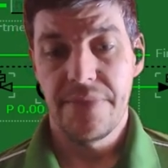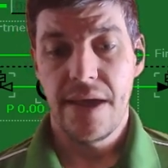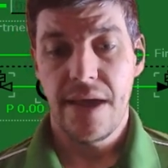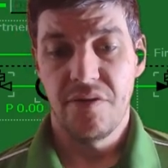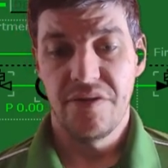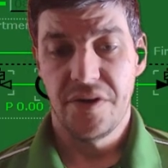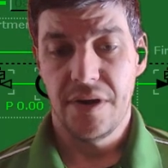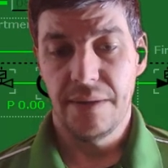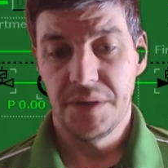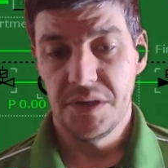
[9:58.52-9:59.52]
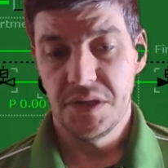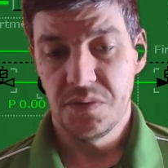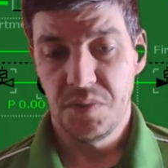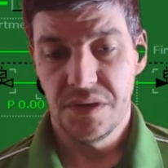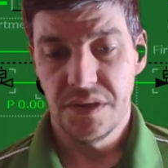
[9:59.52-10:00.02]
However, I'm going to
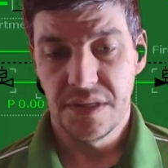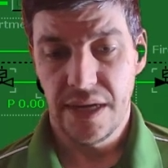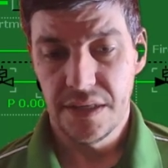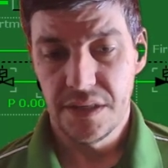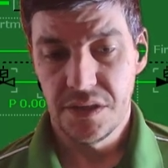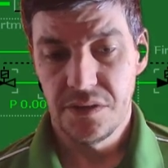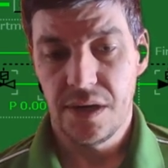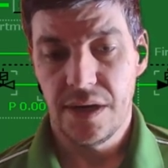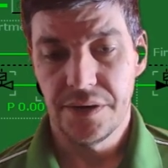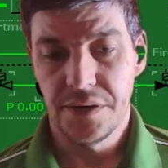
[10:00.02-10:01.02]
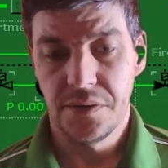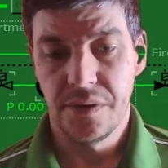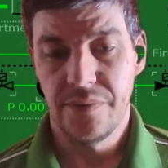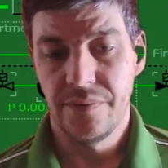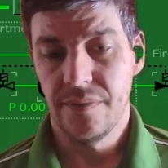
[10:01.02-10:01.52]
just put this guy into auto
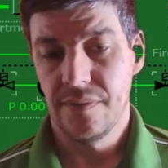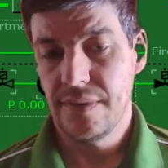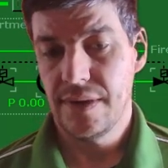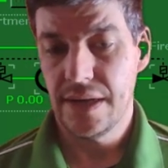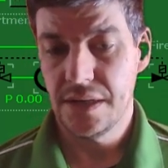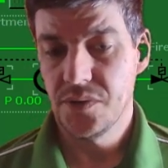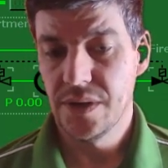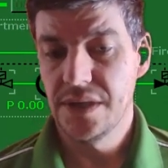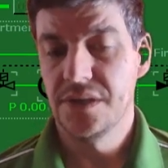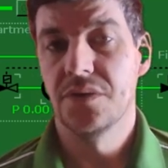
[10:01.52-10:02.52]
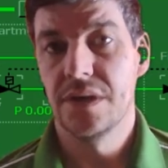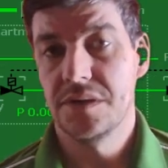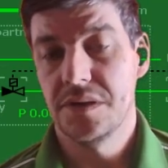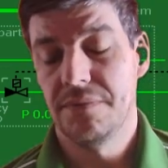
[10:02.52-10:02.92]
at 20 degrees.